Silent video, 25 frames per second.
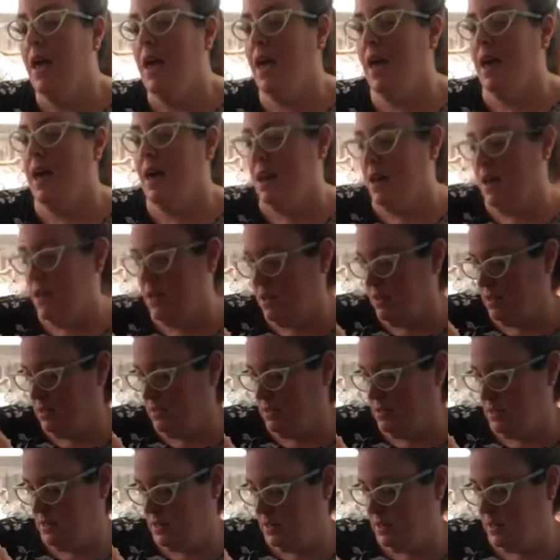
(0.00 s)

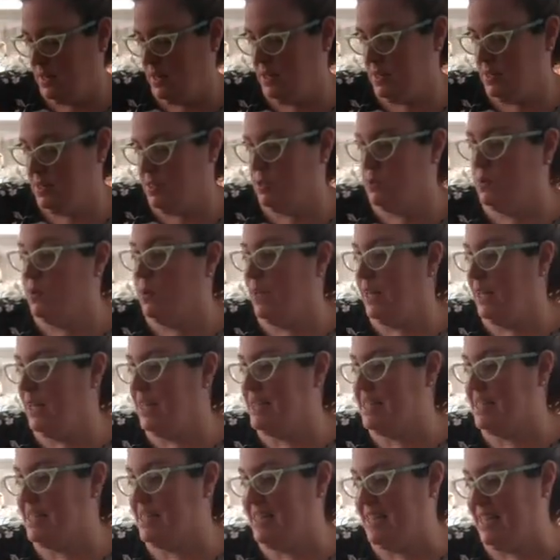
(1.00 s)
and it's
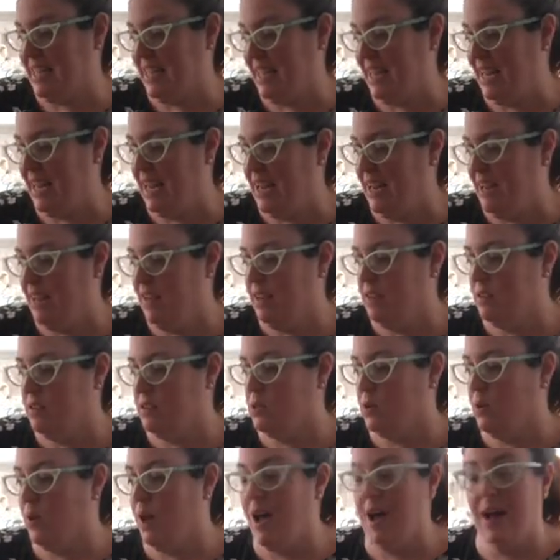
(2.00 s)
really sticky,
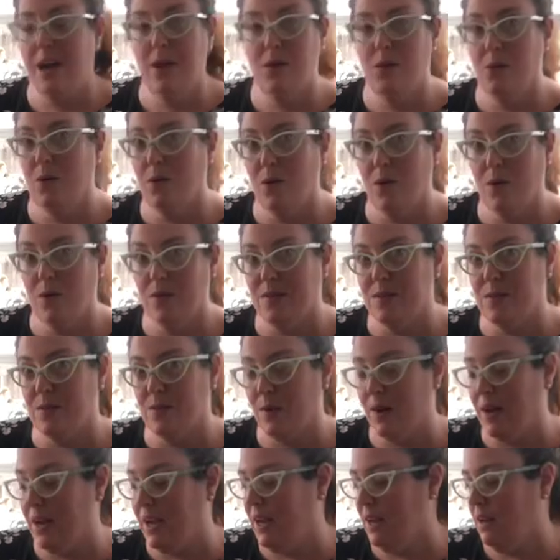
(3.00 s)
so I don't know if it's
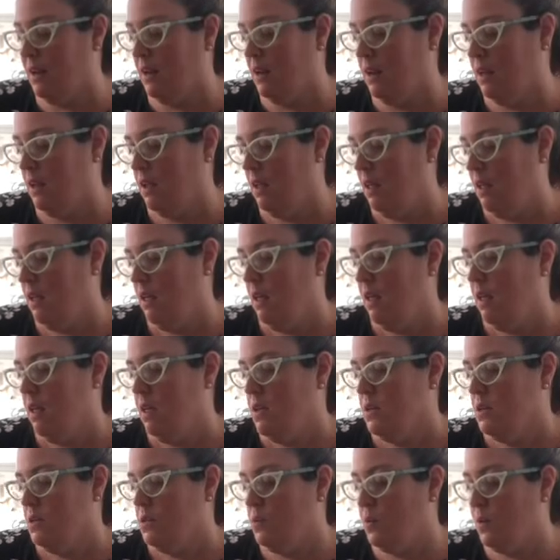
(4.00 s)
right.
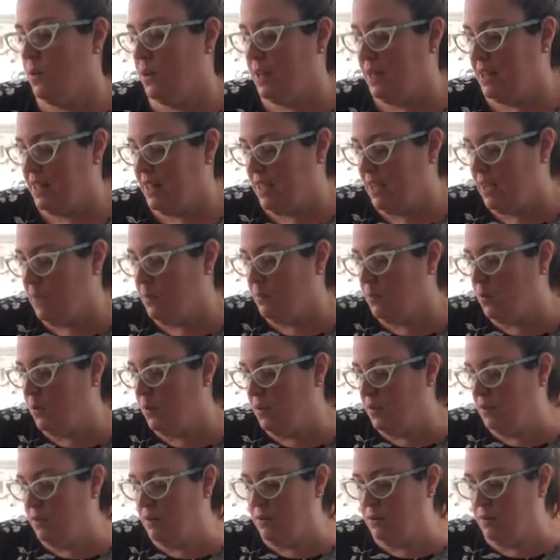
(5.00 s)
So what I think I'm
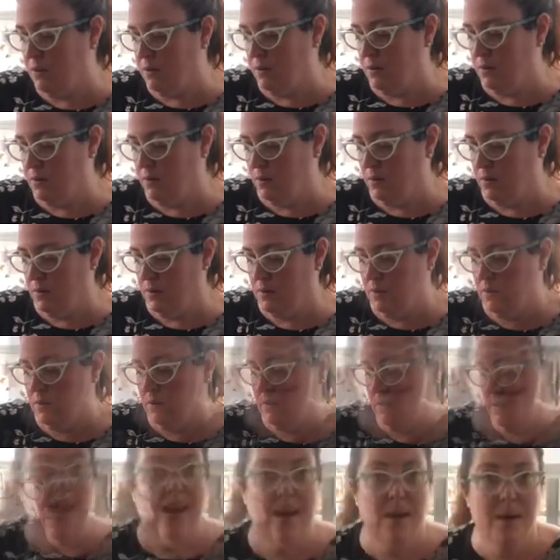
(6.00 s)
going to do,
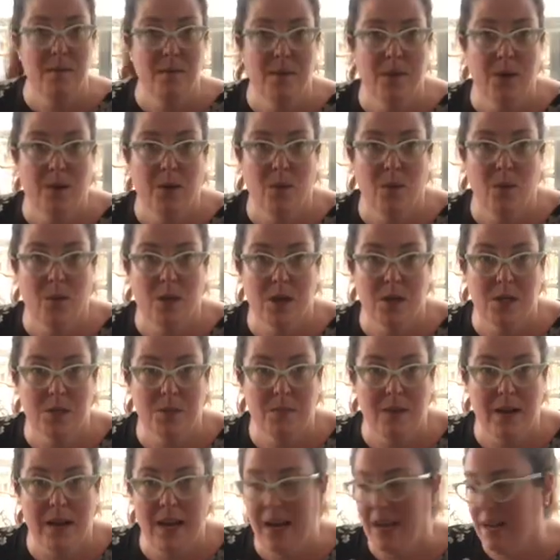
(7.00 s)
I'm gonna go
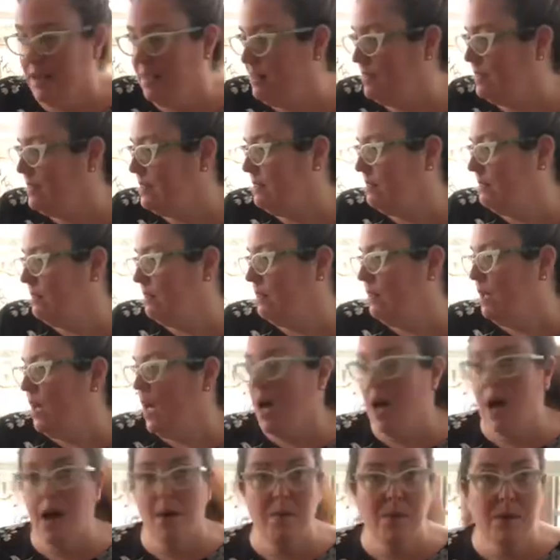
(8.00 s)
wash my hands.
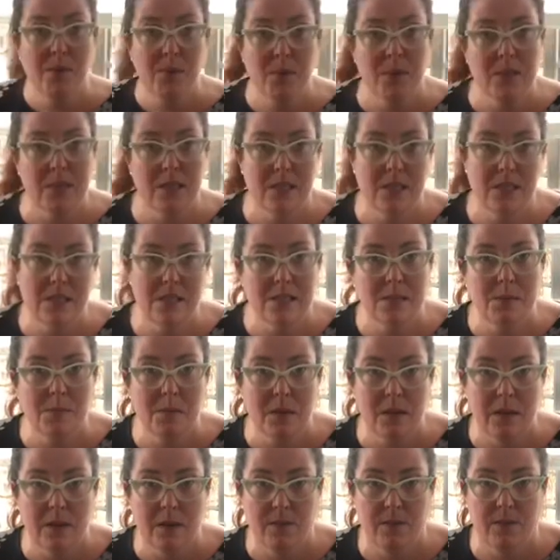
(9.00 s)
I'm gonna put this in some
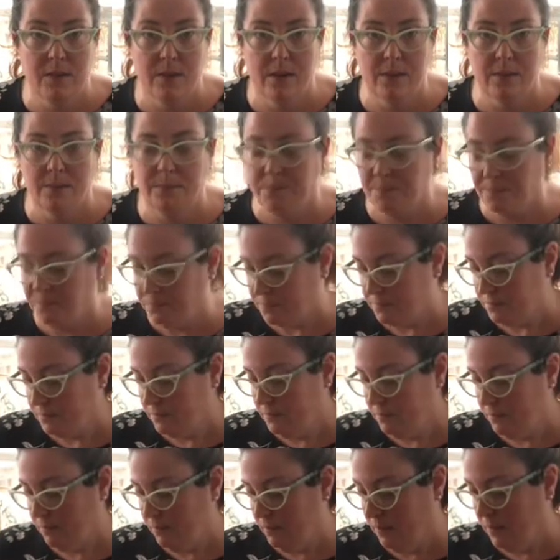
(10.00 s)
cling film,
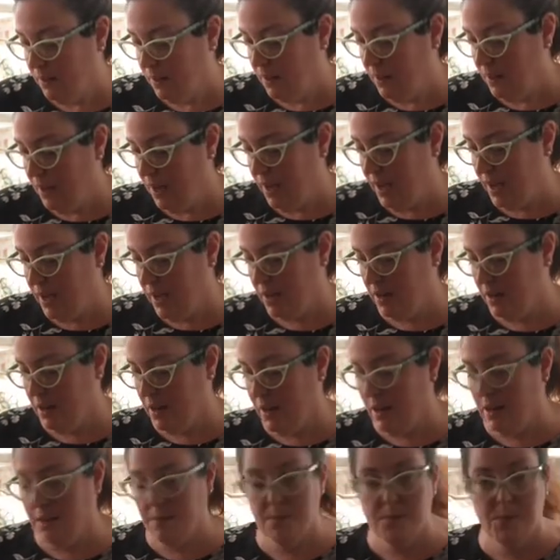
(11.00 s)
and
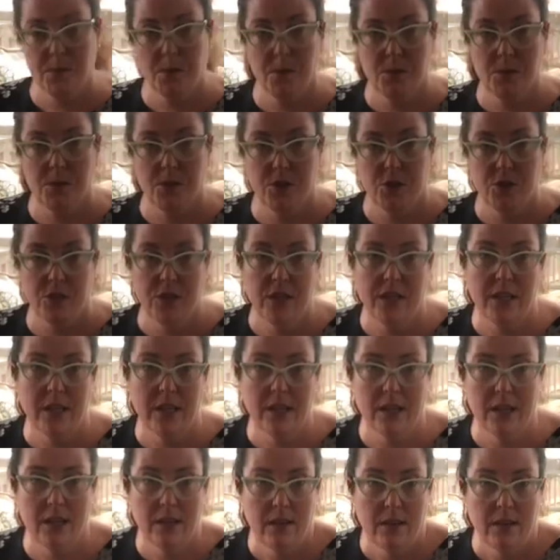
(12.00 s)
I'm supposed to chill
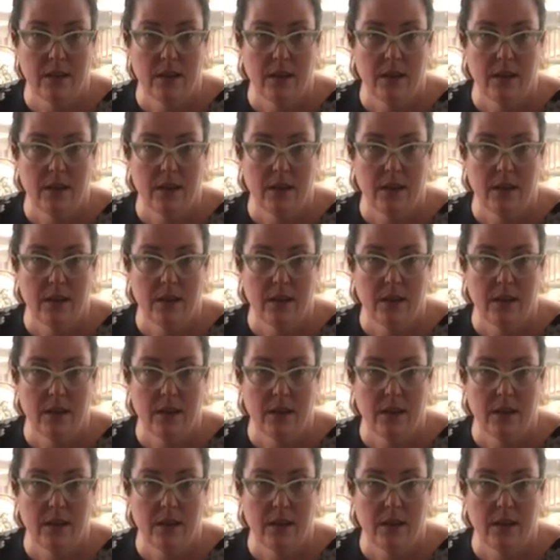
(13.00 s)
it